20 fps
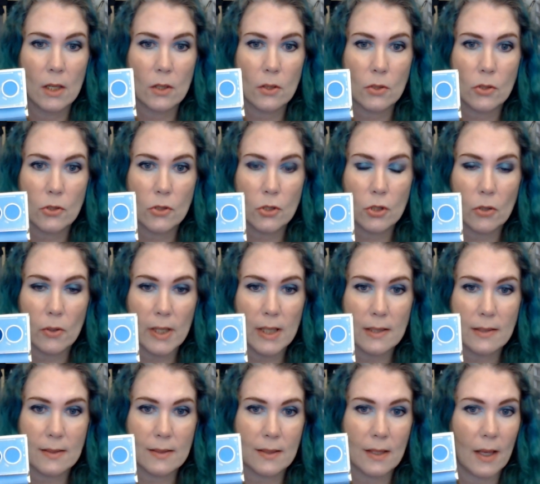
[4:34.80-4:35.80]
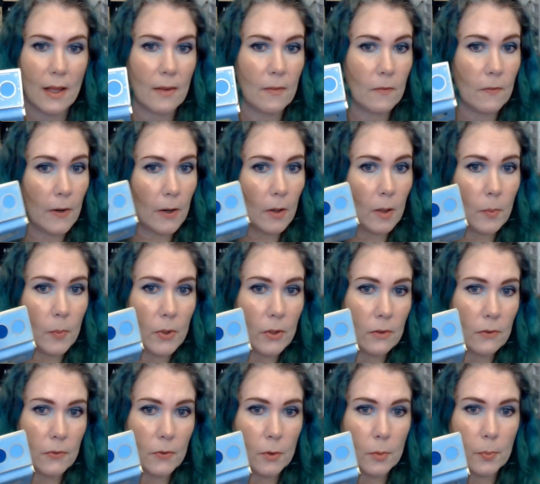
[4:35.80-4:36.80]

choice. Very beautiful